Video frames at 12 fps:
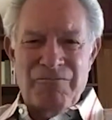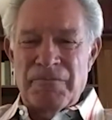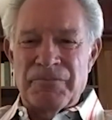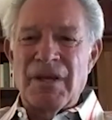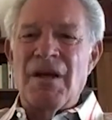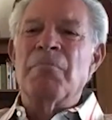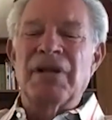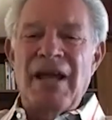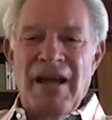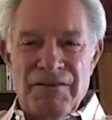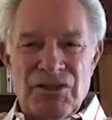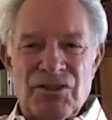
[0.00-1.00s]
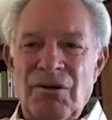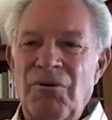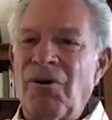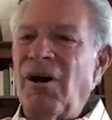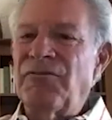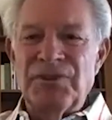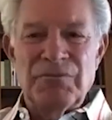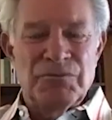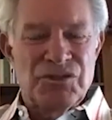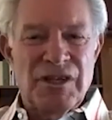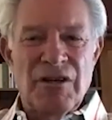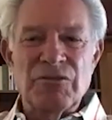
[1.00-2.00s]
But every so often,
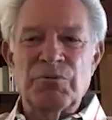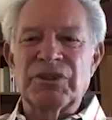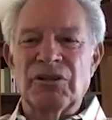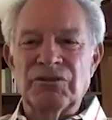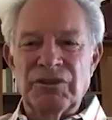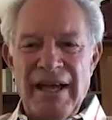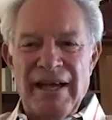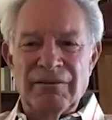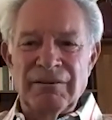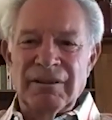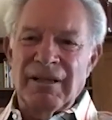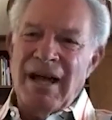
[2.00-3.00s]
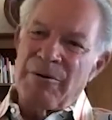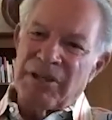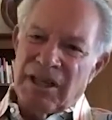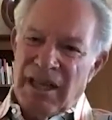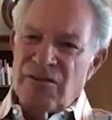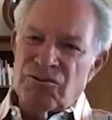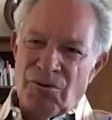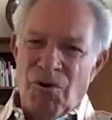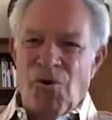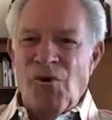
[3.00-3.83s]
sales would go down. I would cancel all